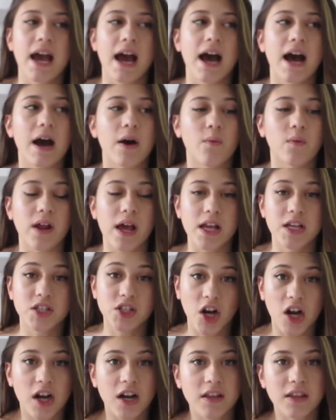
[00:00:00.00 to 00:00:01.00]
uh, when I
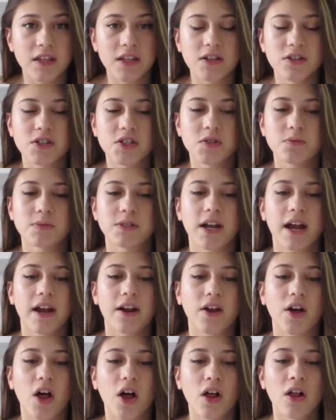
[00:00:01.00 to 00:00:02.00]
started the YouTube
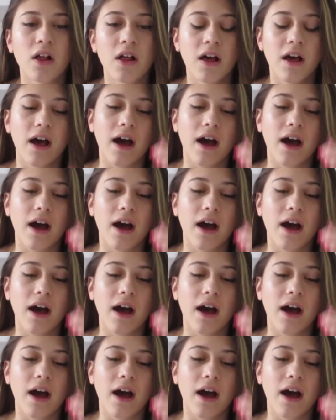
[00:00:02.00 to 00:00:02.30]
channel.